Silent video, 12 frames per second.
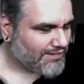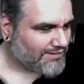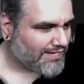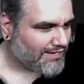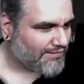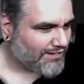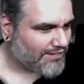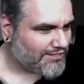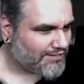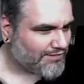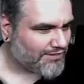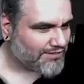take advantage
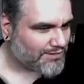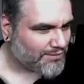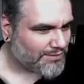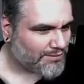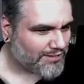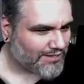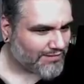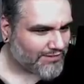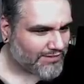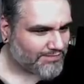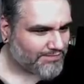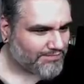of your sweet, sweet
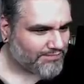offer.